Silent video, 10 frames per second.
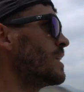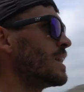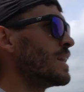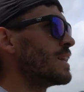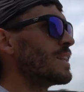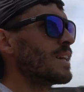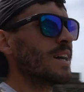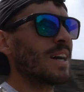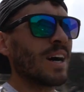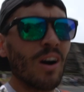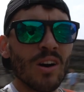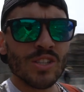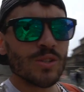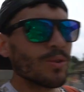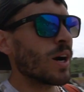And
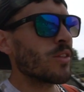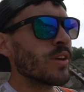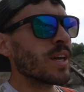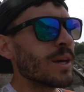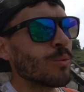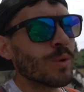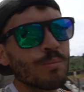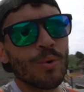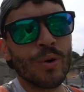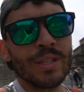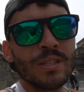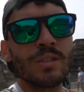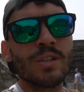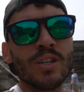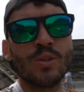also, I think at one
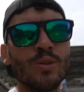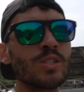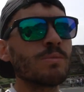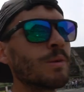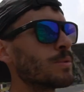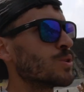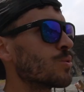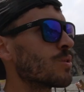point, you used to be able to